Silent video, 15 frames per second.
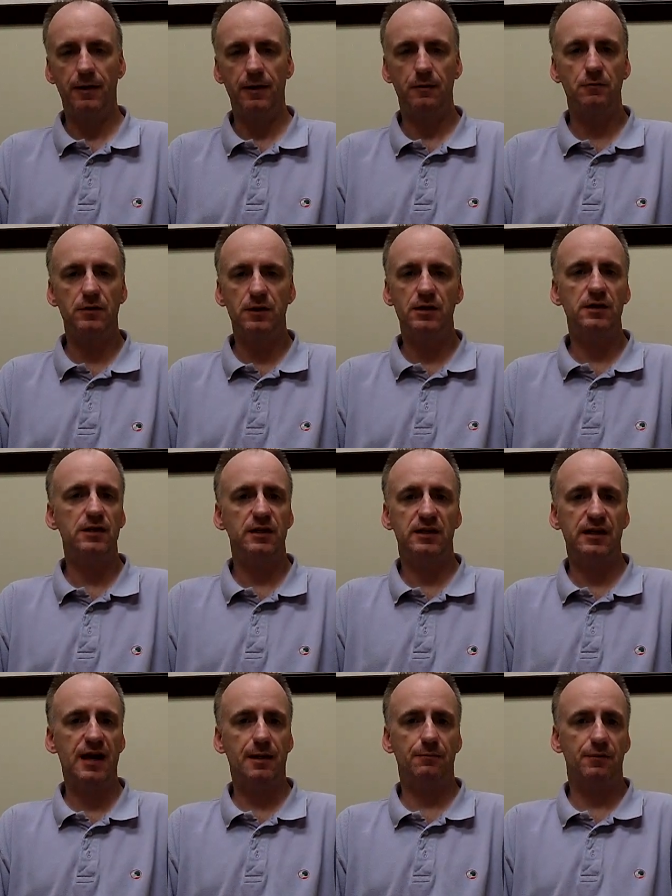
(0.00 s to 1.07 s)
And then we need to
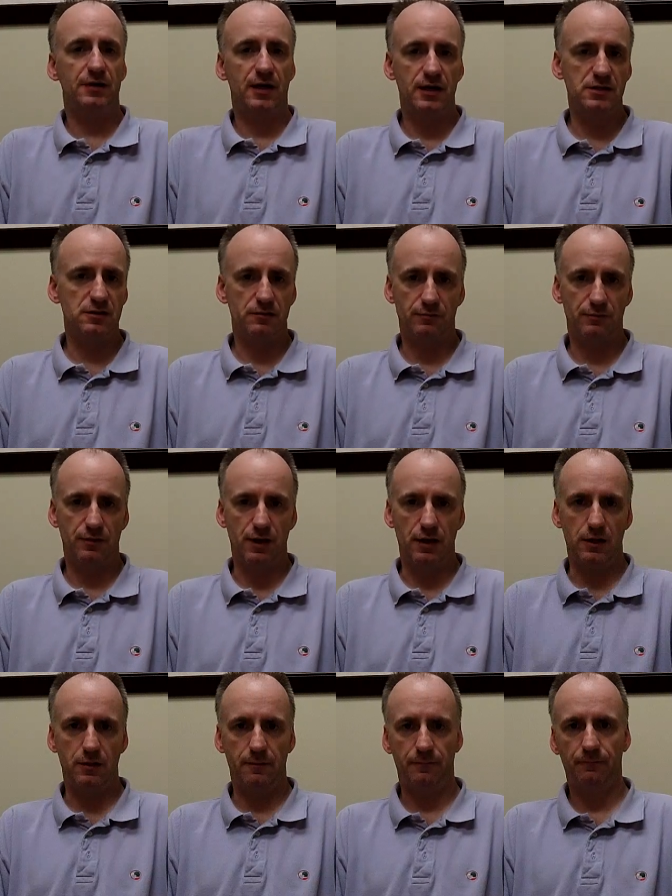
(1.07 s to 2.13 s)
get the application
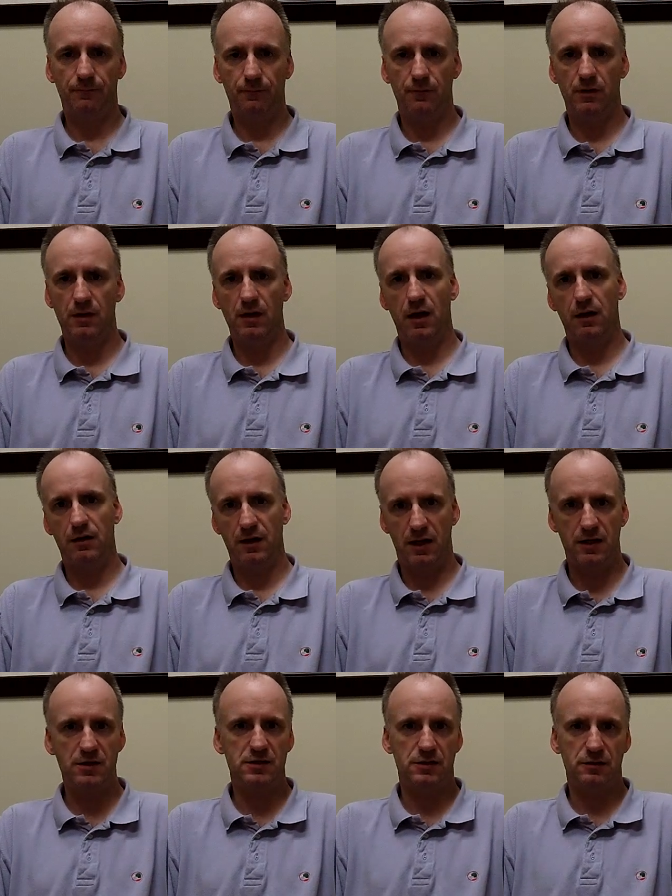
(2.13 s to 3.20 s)
fee. In our
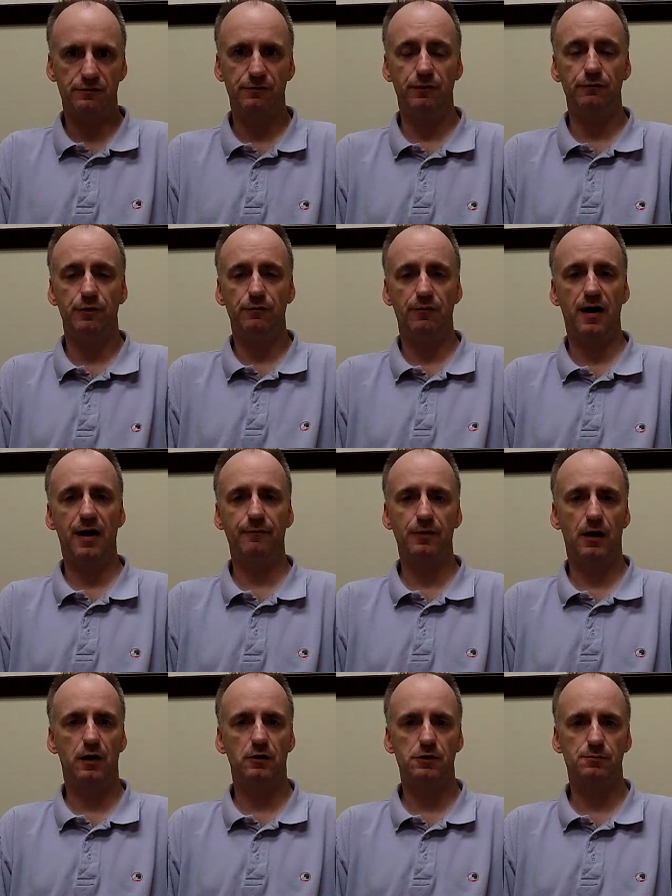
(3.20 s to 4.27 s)
case, it's
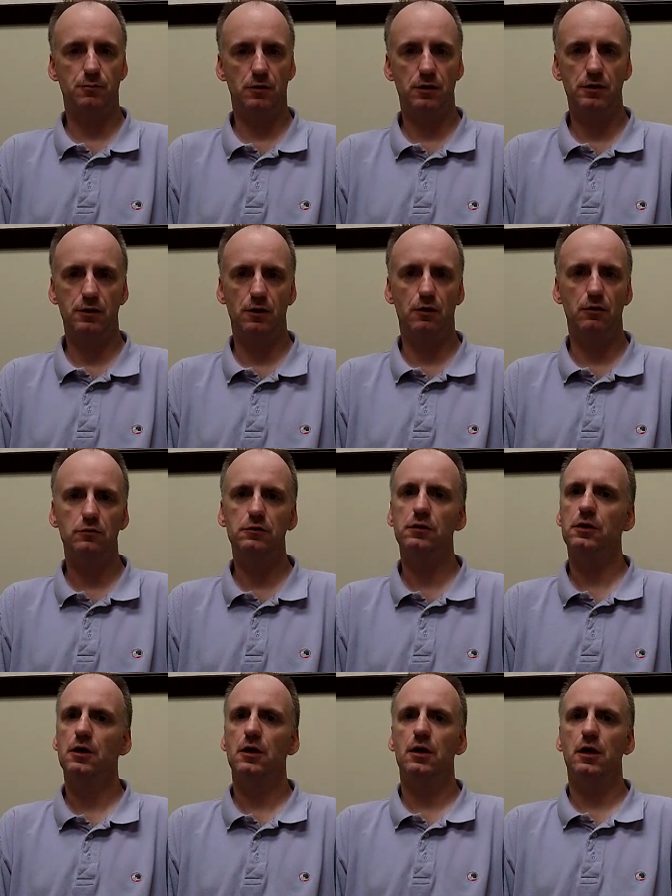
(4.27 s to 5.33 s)
fifty-five dollars per
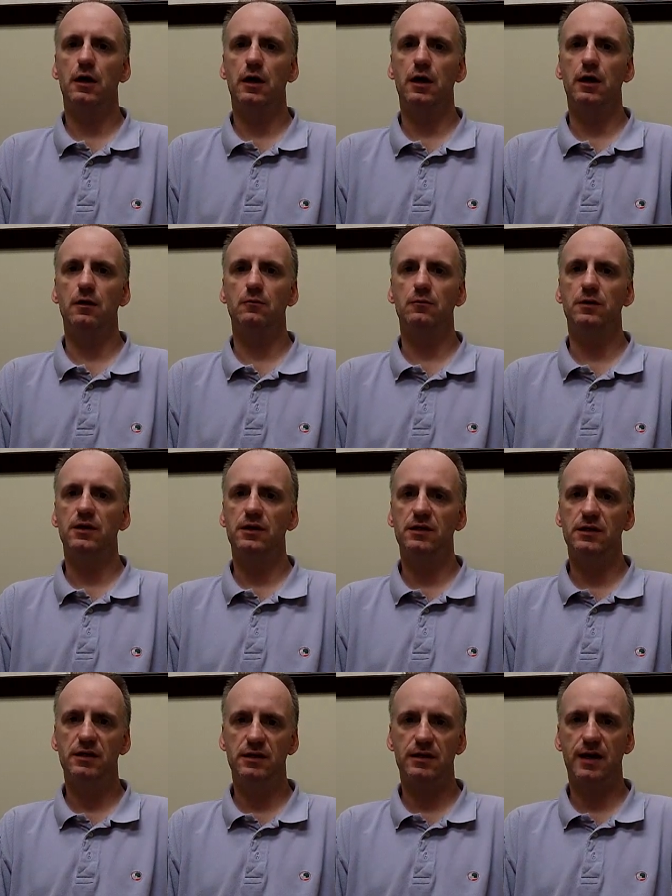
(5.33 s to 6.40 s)
adult, and we
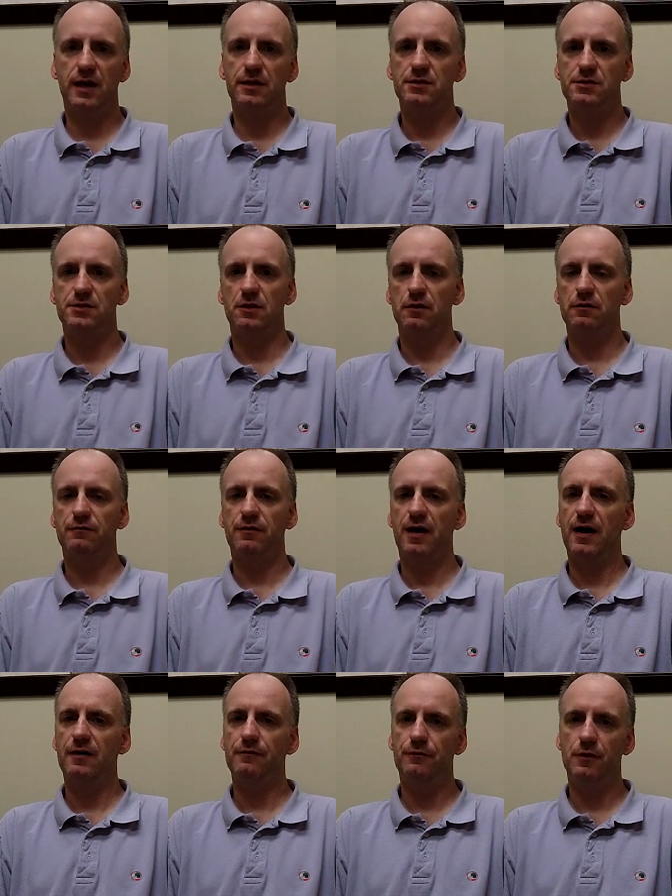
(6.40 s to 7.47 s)
need to get that in
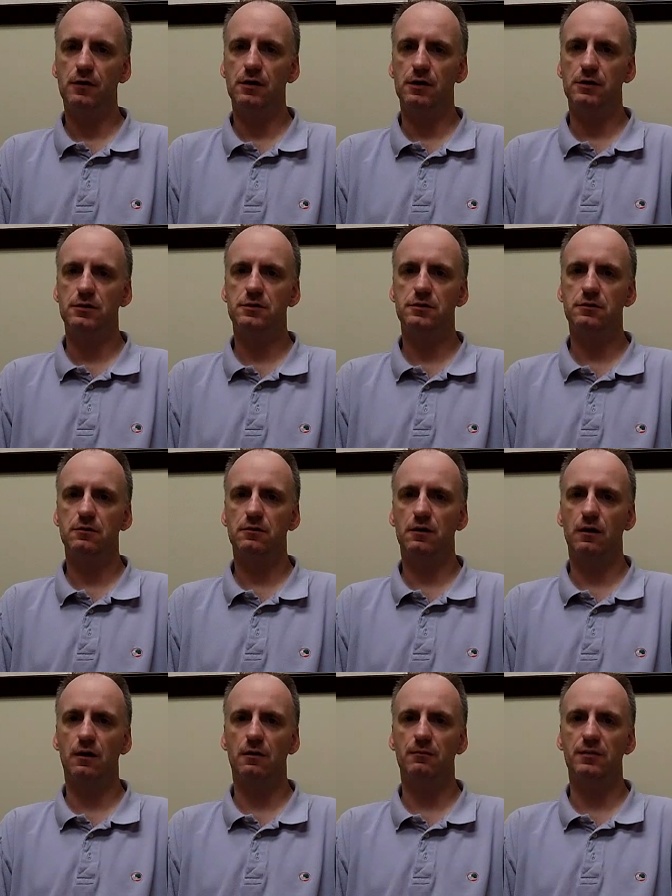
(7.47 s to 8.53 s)
certified funds,
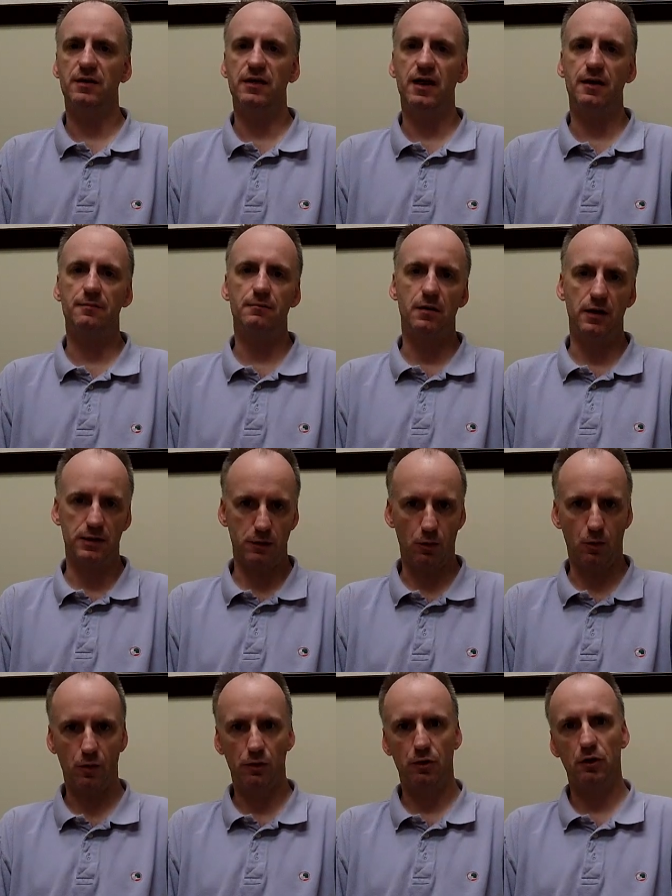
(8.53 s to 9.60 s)
uh, be that a money
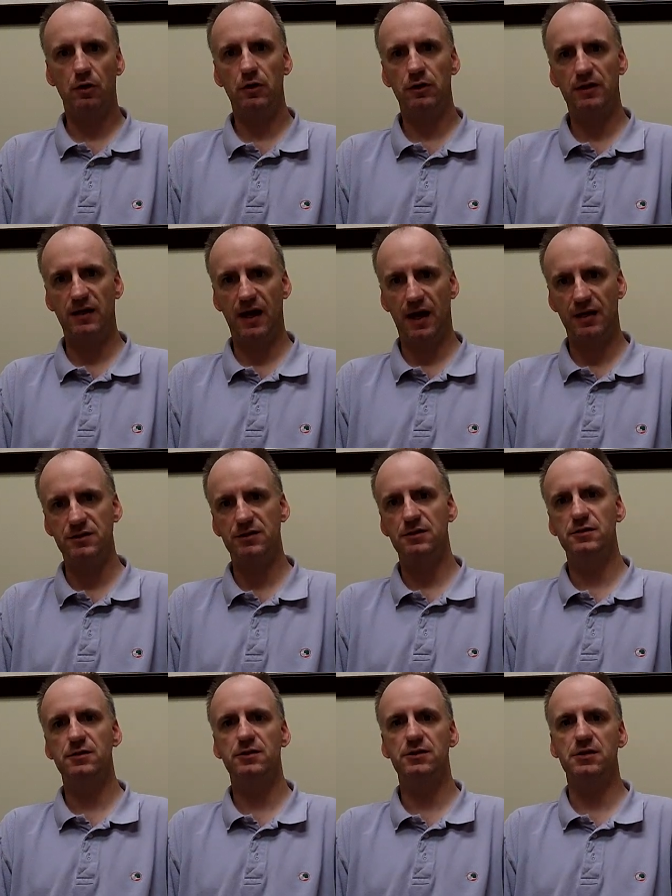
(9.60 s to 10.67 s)
order,
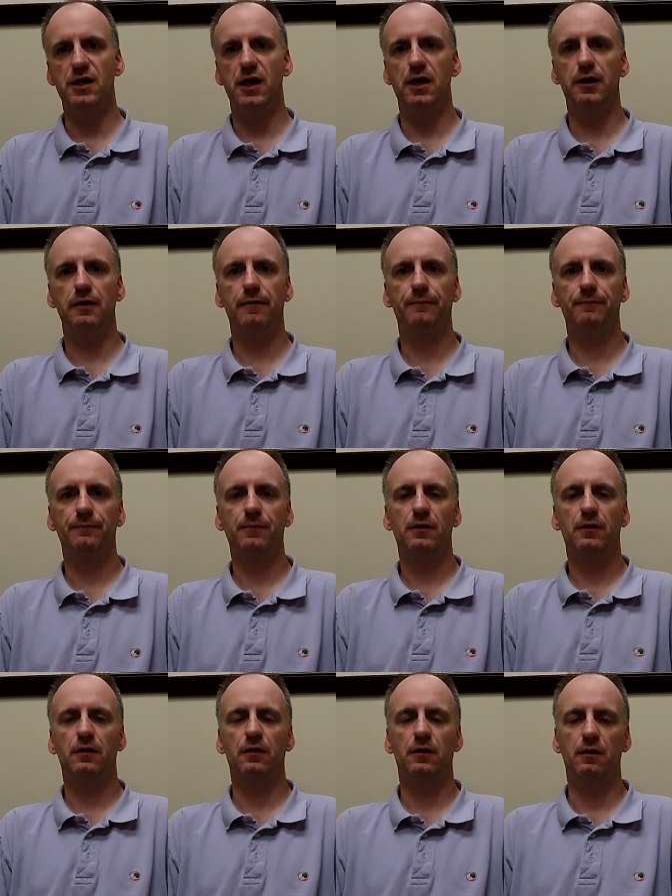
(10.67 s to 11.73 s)
cashier's check.
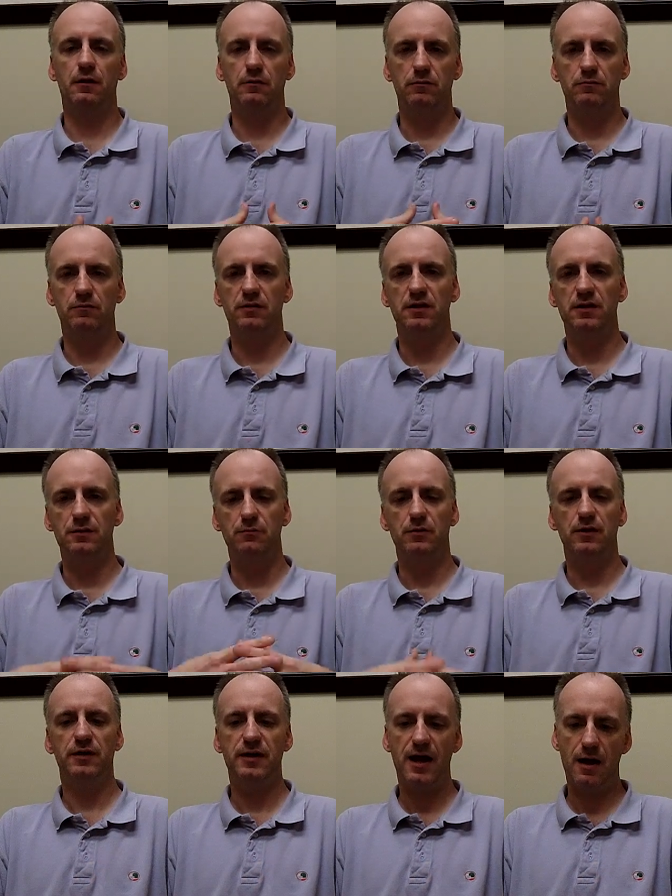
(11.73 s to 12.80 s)
Uh, need to
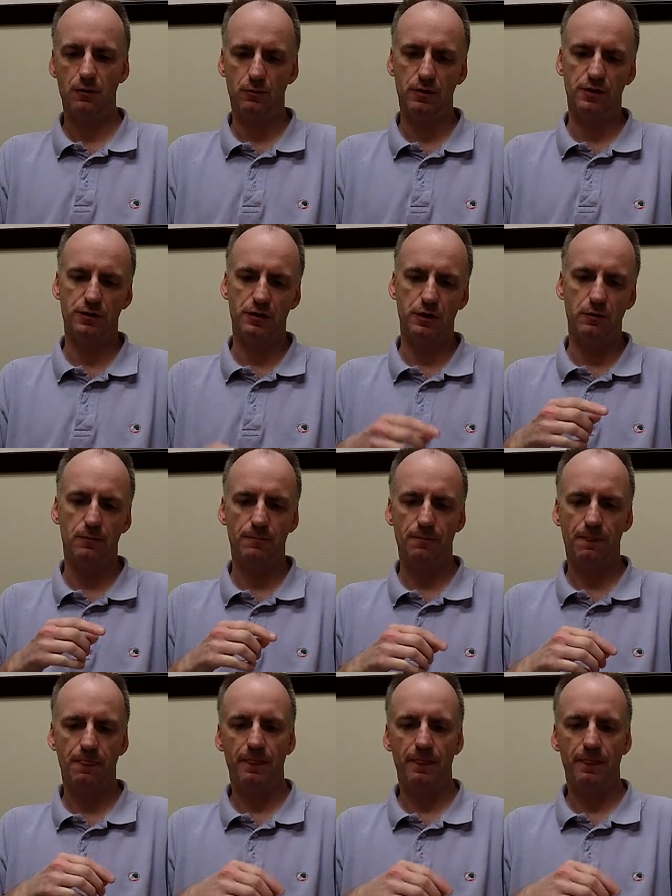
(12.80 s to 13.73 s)
bring that with you.